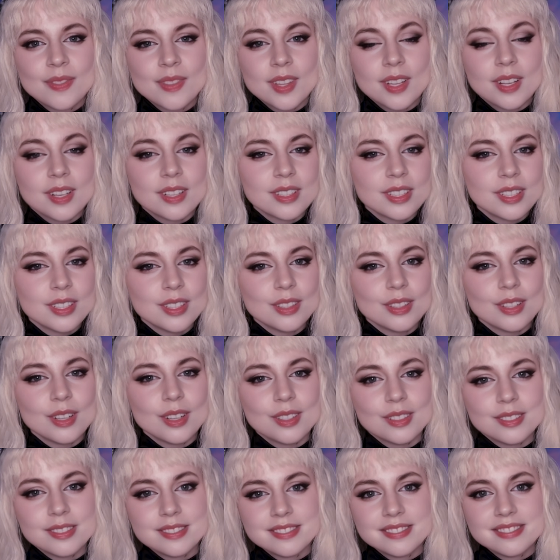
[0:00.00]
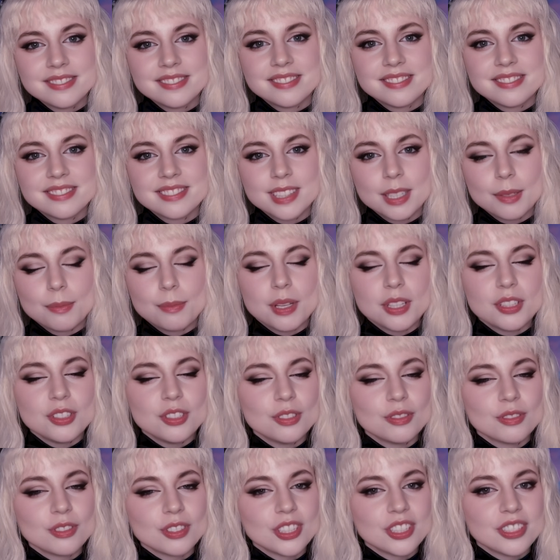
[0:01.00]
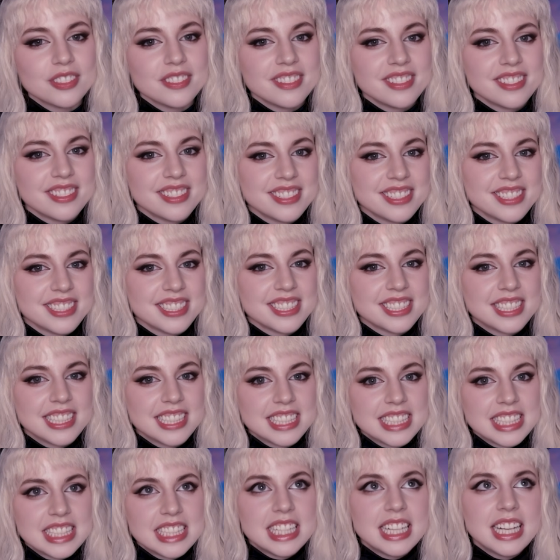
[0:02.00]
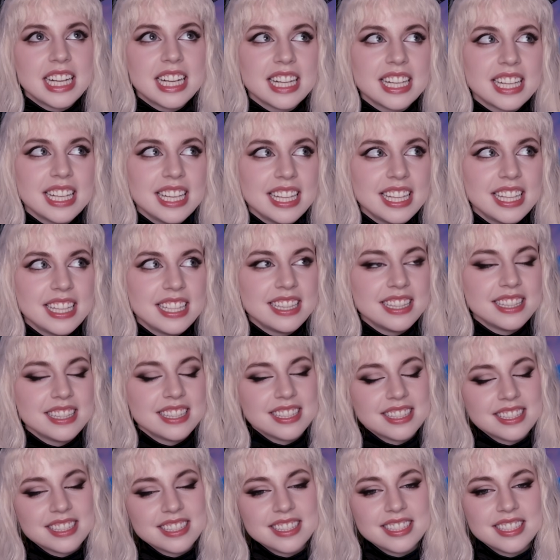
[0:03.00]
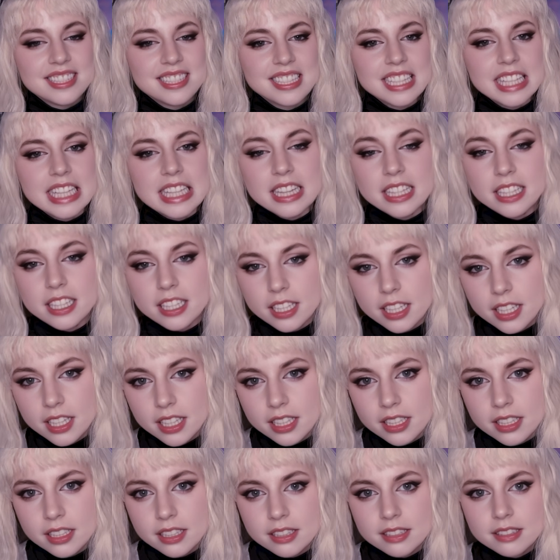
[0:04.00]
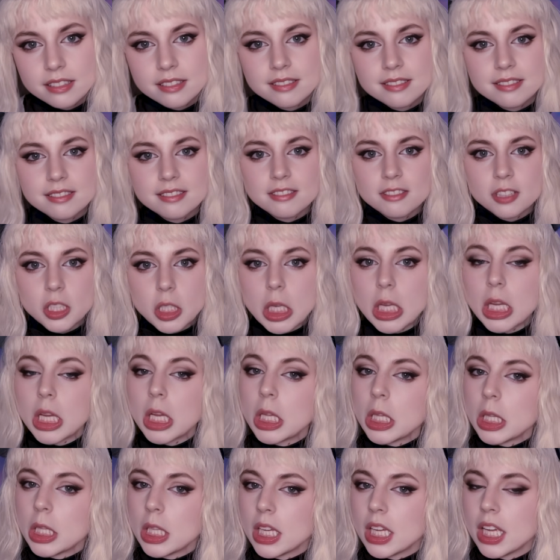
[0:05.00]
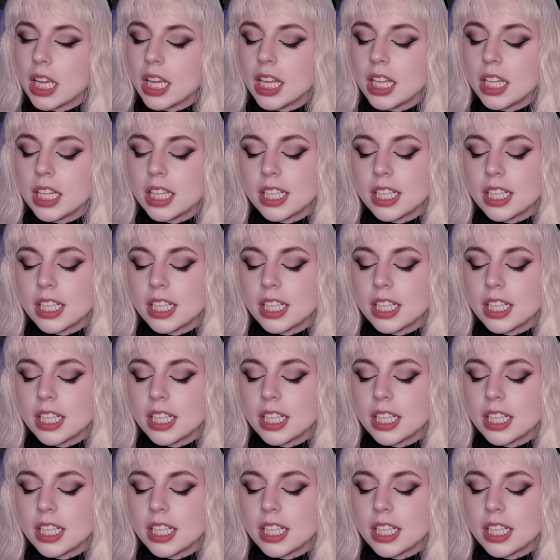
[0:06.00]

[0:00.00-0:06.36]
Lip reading: Well, I bet you've heard. Again and again and again.